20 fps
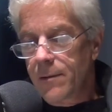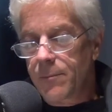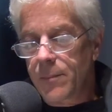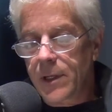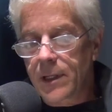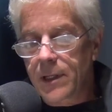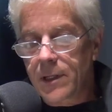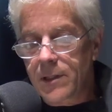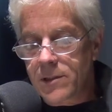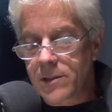
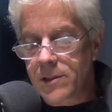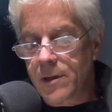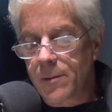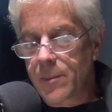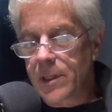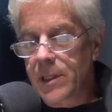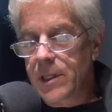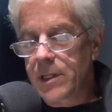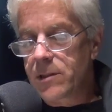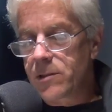because
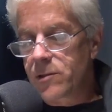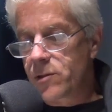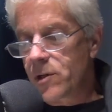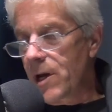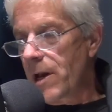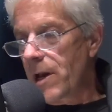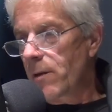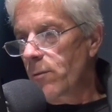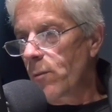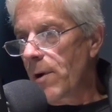some of these
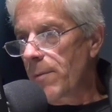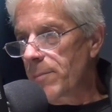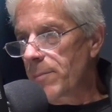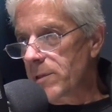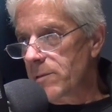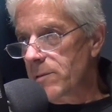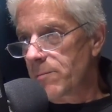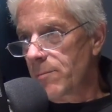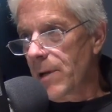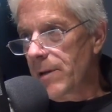giant
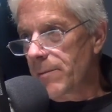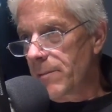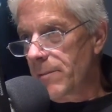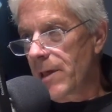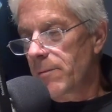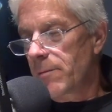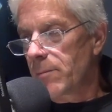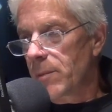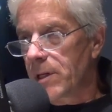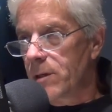weapons might
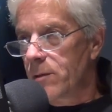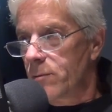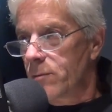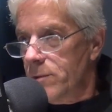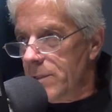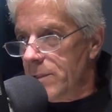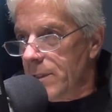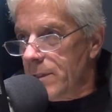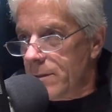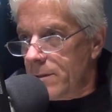then be
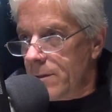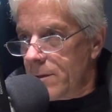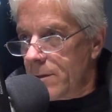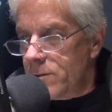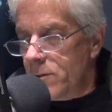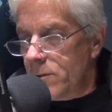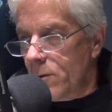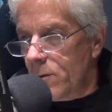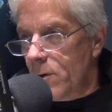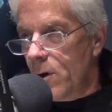used in
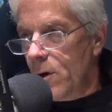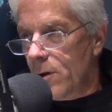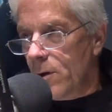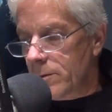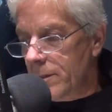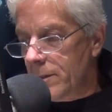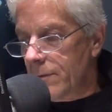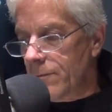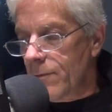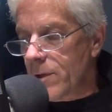
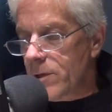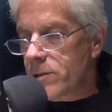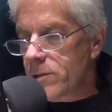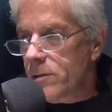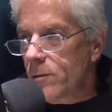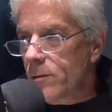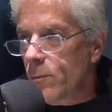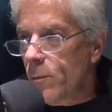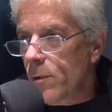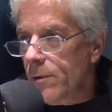so-called
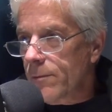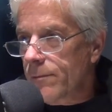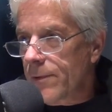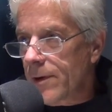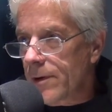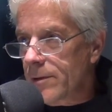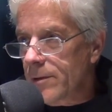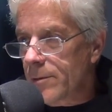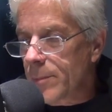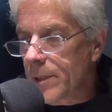conventional
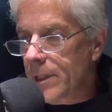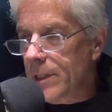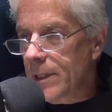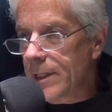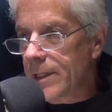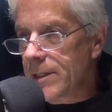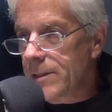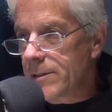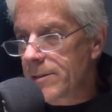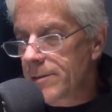warfare in the Middle
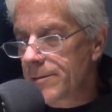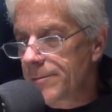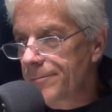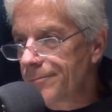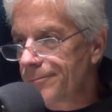East.